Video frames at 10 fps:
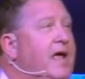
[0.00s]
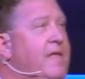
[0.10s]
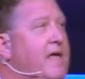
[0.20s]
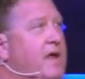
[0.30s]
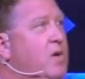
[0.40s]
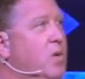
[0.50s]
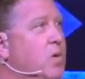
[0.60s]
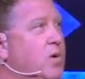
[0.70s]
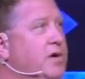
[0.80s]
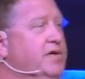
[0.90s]
And that in
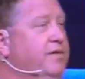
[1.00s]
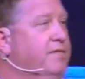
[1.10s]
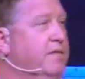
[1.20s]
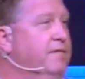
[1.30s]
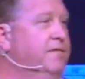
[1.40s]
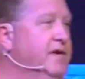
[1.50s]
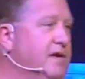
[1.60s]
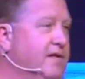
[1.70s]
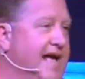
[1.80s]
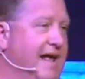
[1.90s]
order to
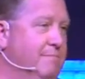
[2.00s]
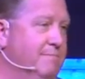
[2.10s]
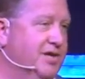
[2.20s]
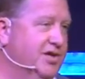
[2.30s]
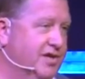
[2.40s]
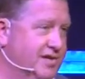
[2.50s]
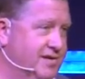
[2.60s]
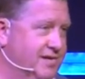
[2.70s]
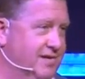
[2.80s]
fulfill that mission,